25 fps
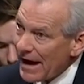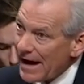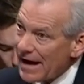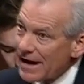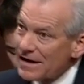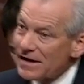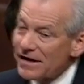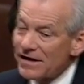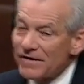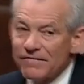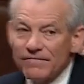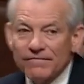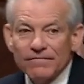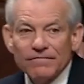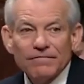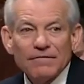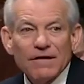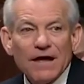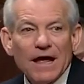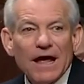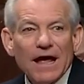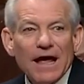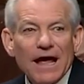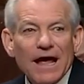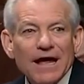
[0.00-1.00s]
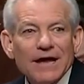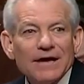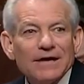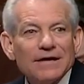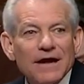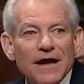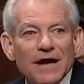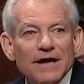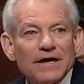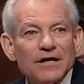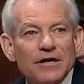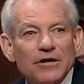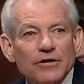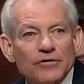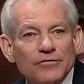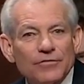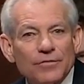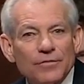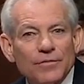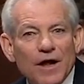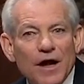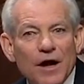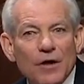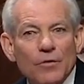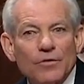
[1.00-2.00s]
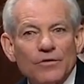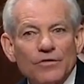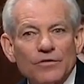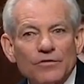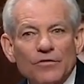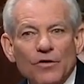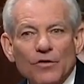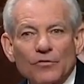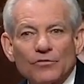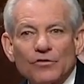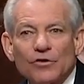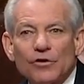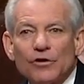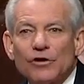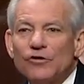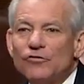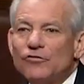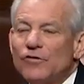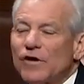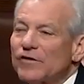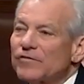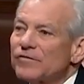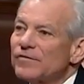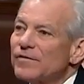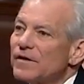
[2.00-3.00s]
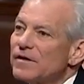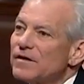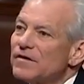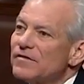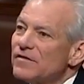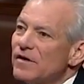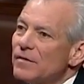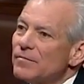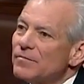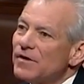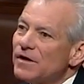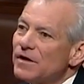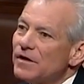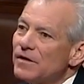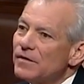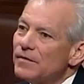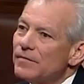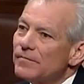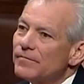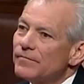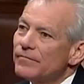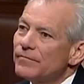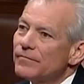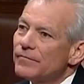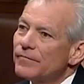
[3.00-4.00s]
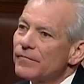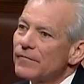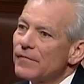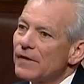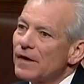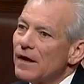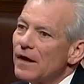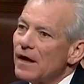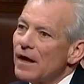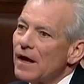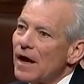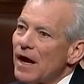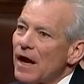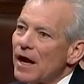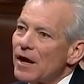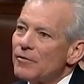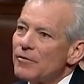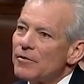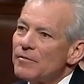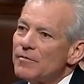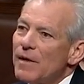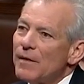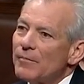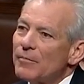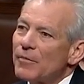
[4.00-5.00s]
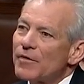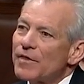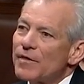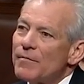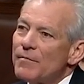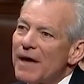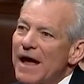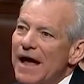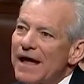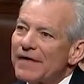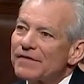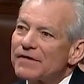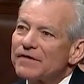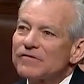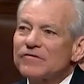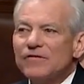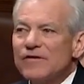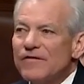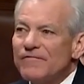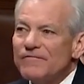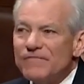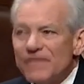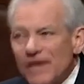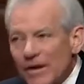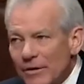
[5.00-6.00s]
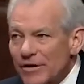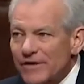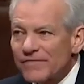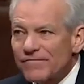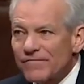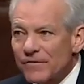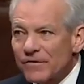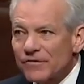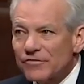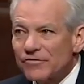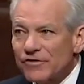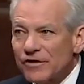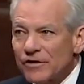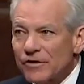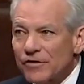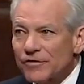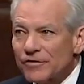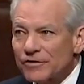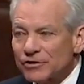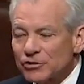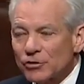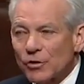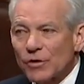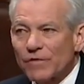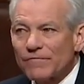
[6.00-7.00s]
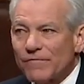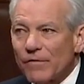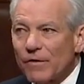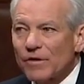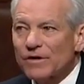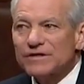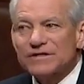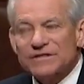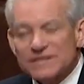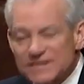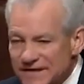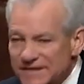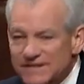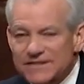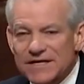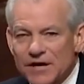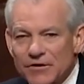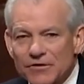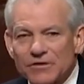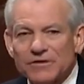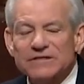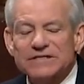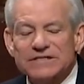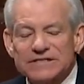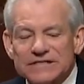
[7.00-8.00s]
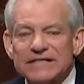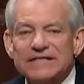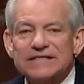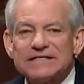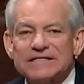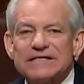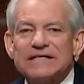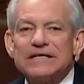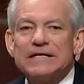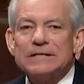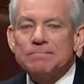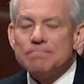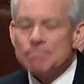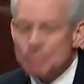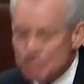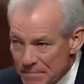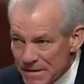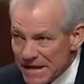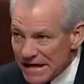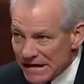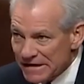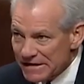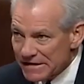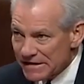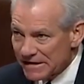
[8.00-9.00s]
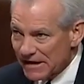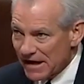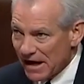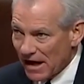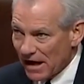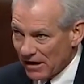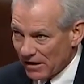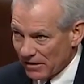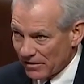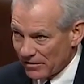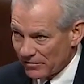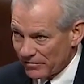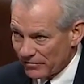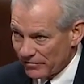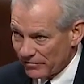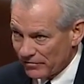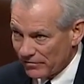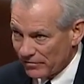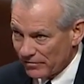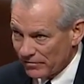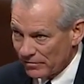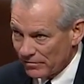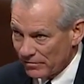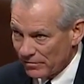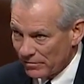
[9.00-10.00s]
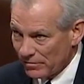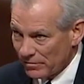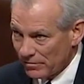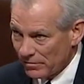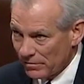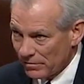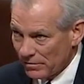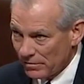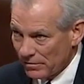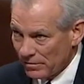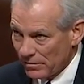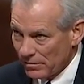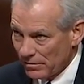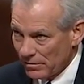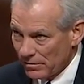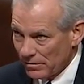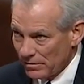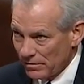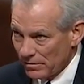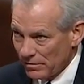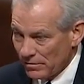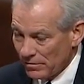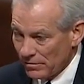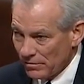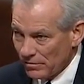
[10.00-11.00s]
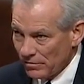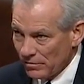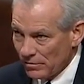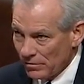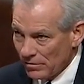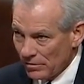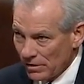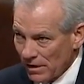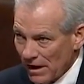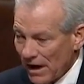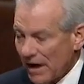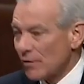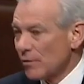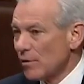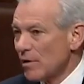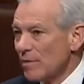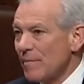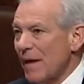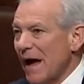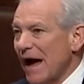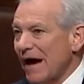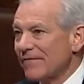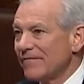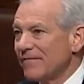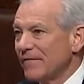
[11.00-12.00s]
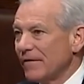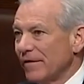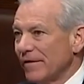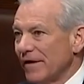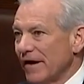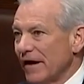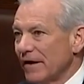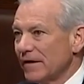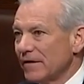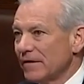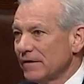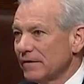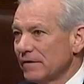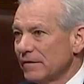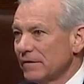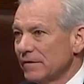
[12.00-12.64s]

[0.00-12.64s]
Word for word: And if eight, nine years from now, when the Social Security Trust Fund is emptied, and remember, the math is the very first year the shortfall is $616 billion. How do we backfill that?